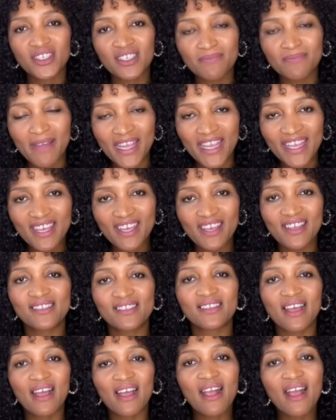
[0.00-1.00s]
my kids
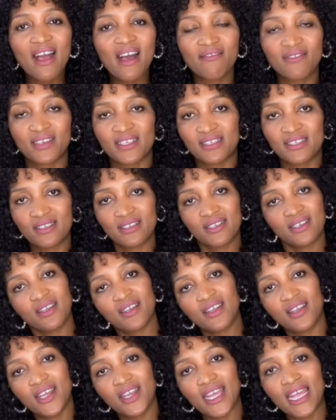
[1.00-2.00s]
are covered.
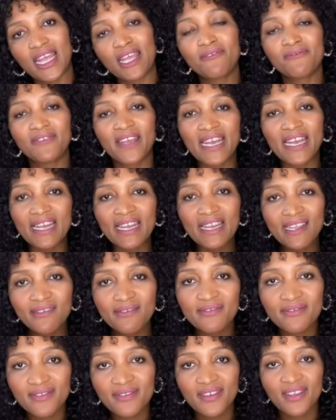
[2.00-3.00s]
If I leave,
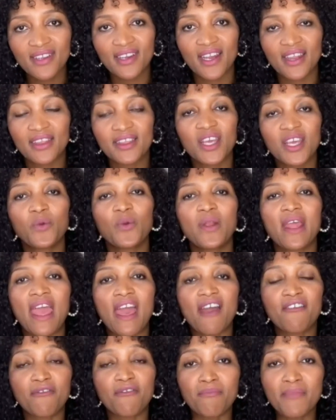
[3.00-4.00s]
they will
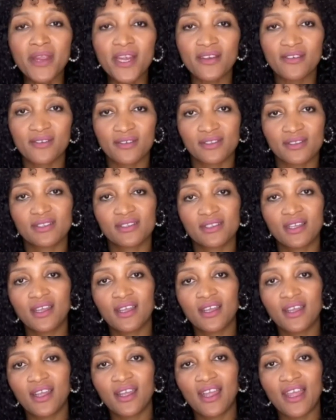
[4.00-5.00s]
have millions
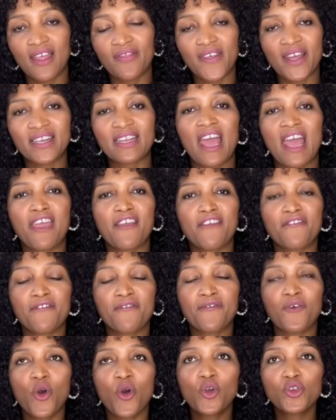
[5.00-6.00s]
that I have
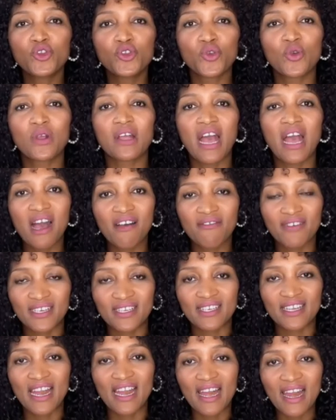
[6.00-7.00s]
also covered.
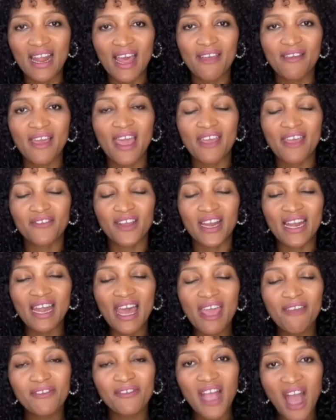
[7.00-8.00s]
I have a
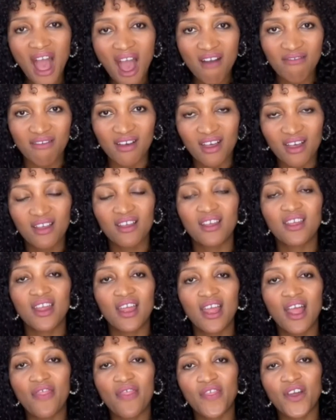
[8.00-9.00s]
life cover
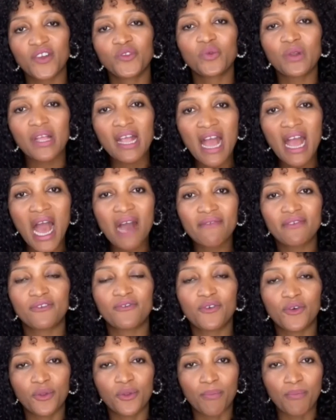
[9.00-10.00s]
that will cover
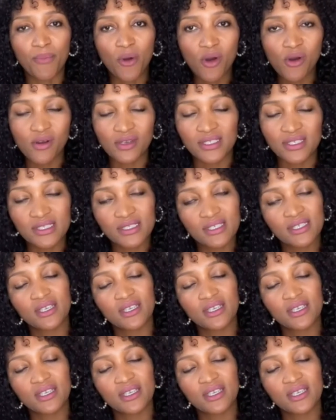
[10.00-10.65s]
for the bond.